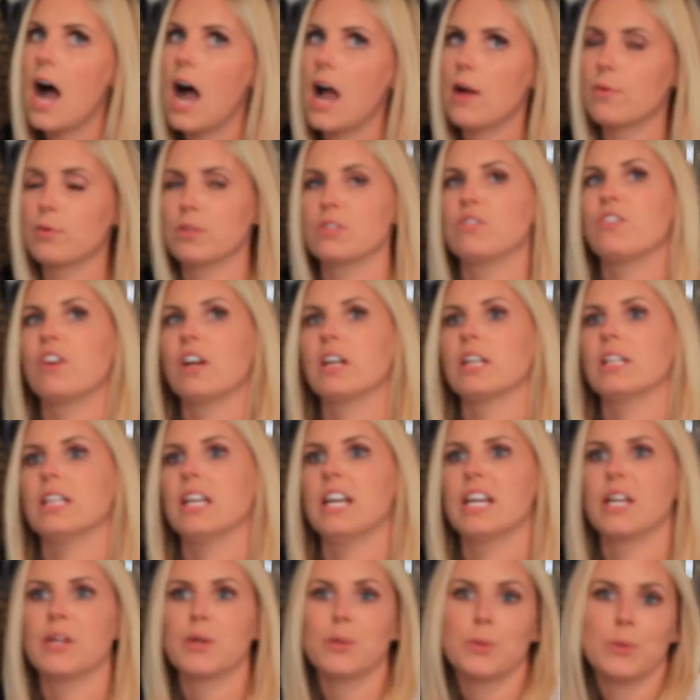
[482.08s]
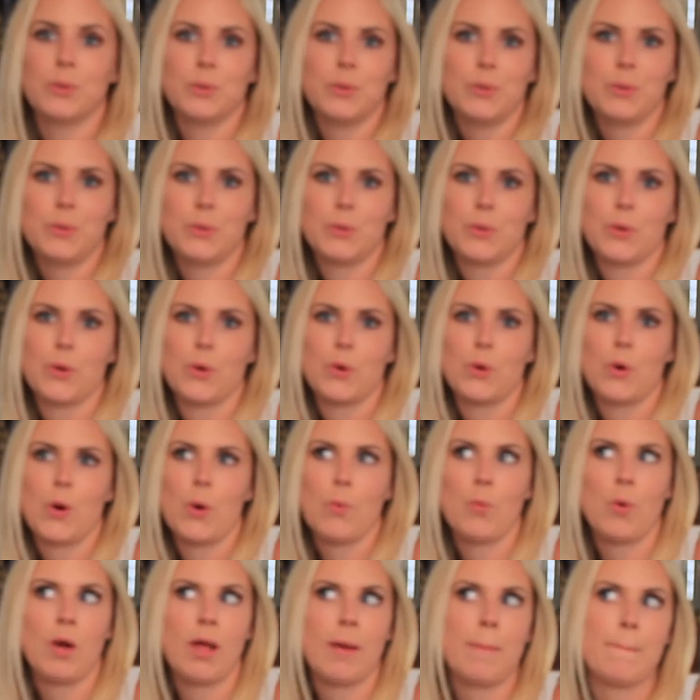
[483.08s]
I was very like, ooh,
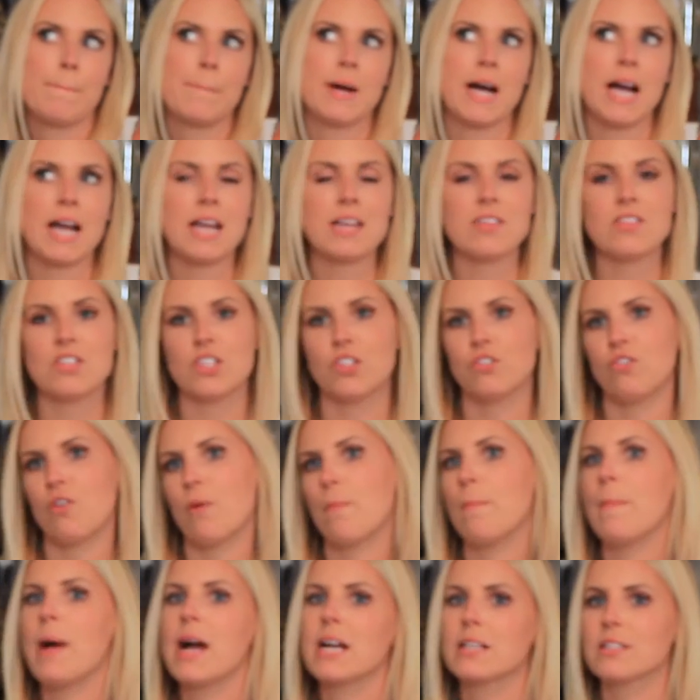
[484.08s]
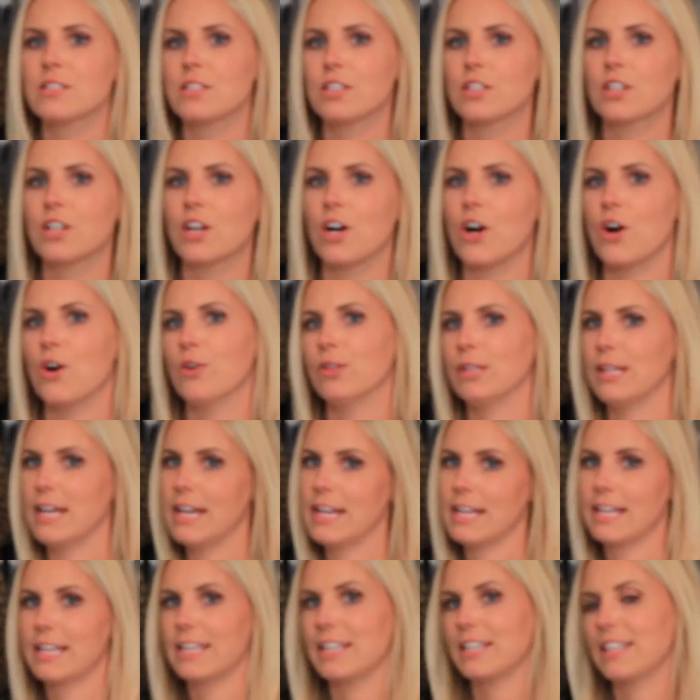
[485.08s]
well, I'm buying this from Mexico,
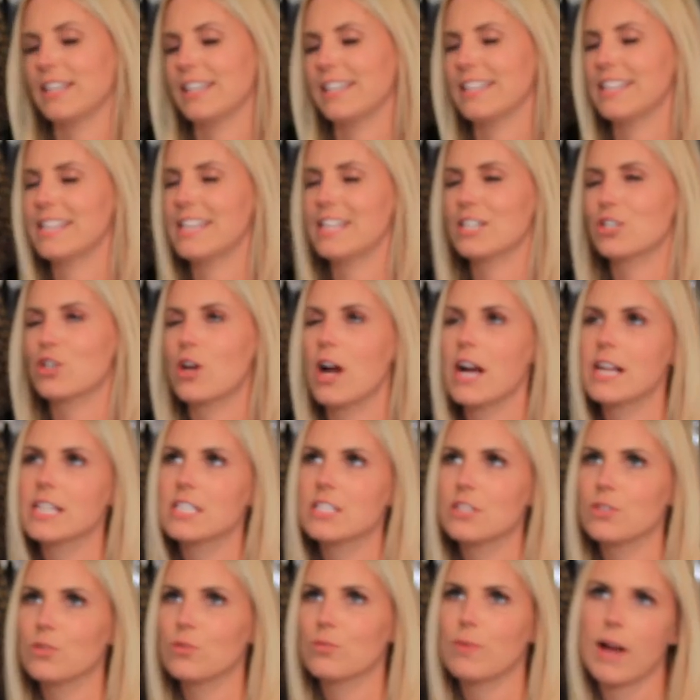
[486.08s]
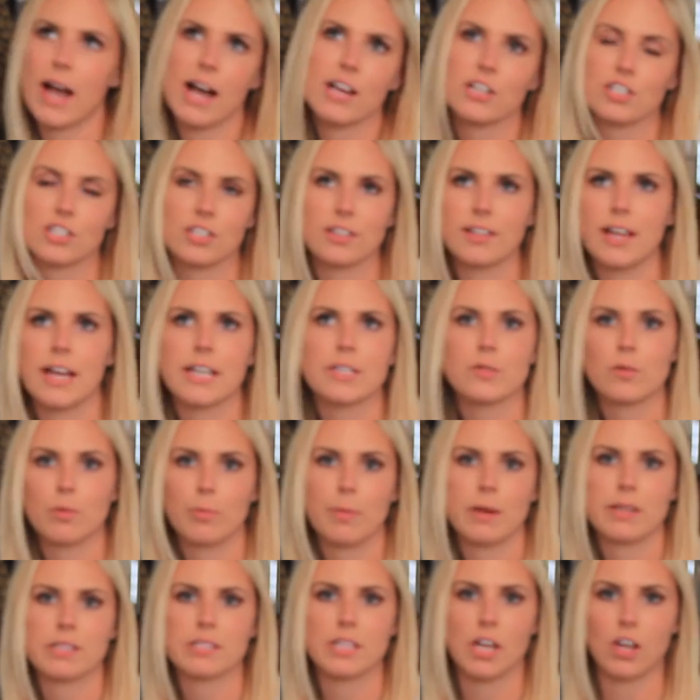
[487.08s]
like trying to rationalize with
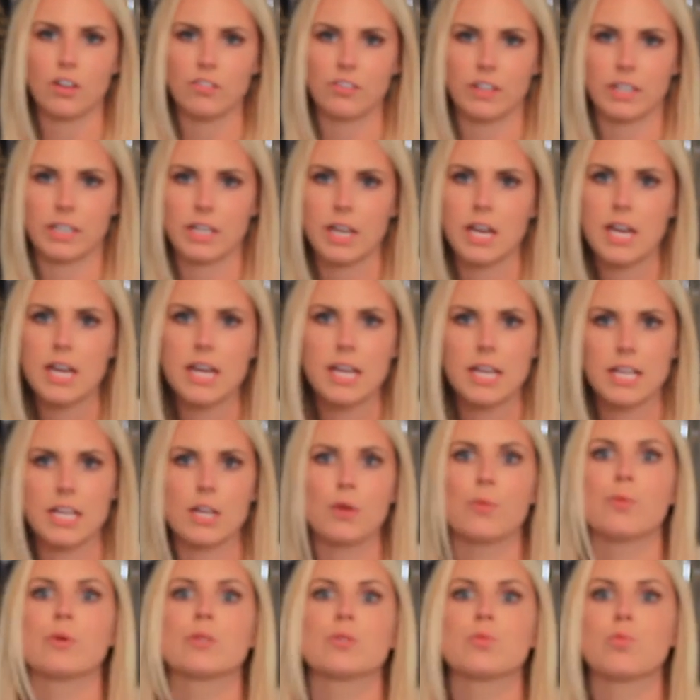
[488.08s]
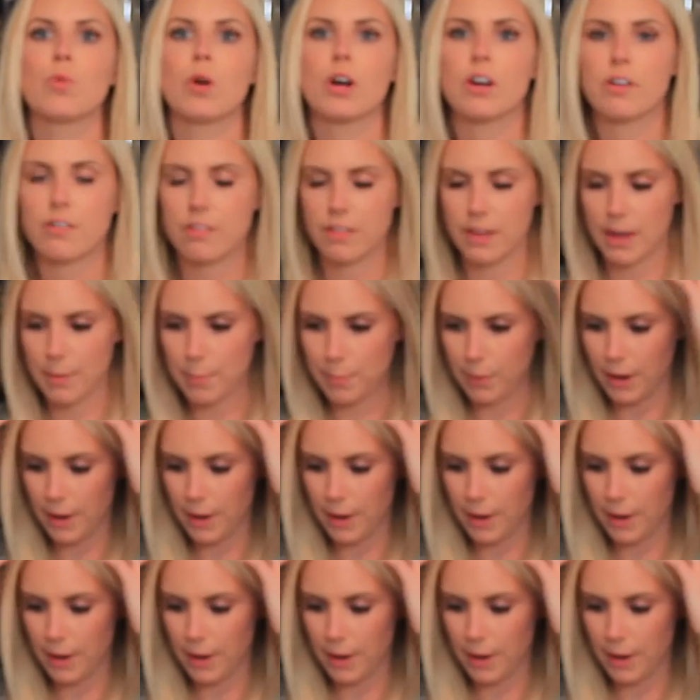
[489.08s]
myself like it was worth it.